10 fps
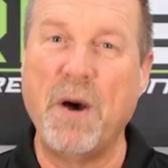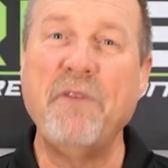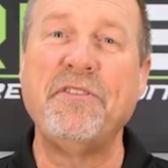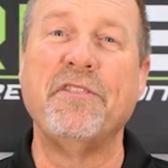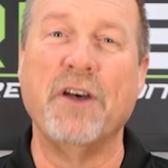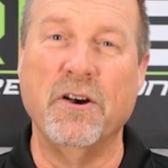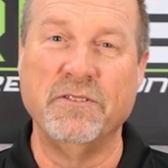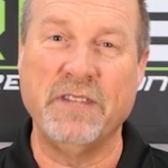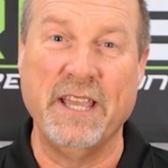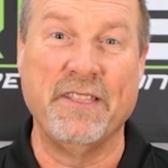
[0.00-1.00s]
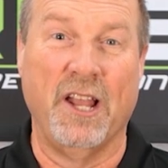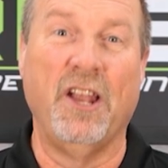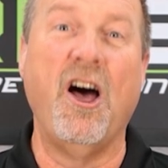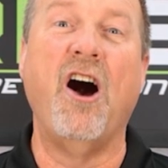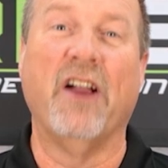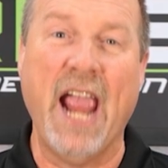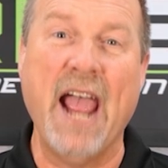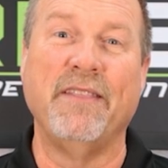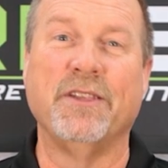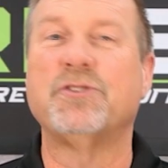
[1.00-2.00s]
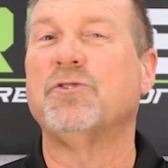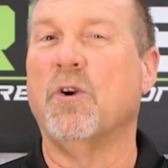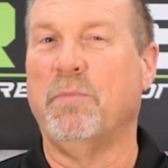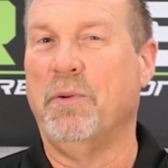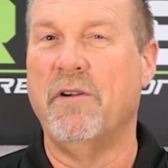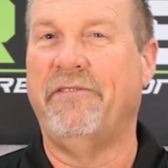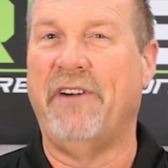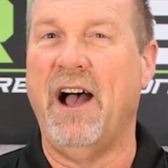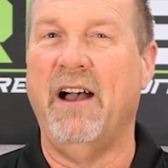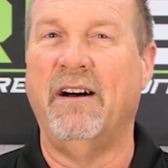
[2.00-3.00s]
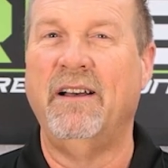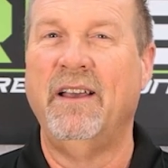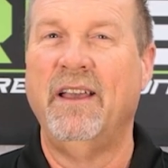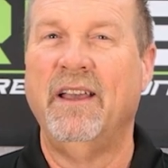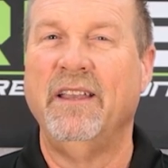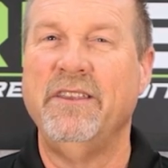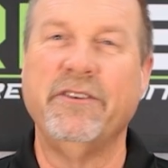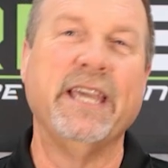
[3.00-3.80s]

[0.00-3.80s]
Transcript: both of those in the long and the short profile. You